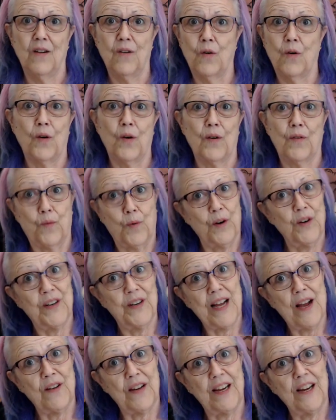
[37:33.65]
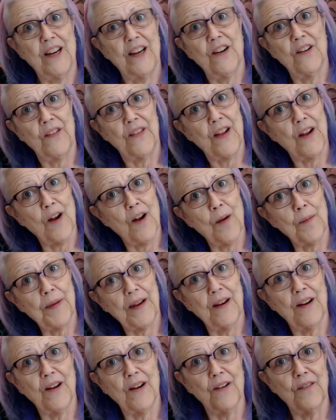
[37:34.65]
Or if we're down here and they're up
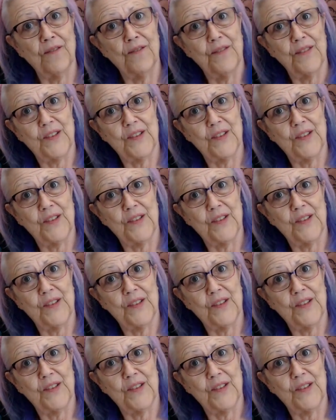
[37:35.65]
here,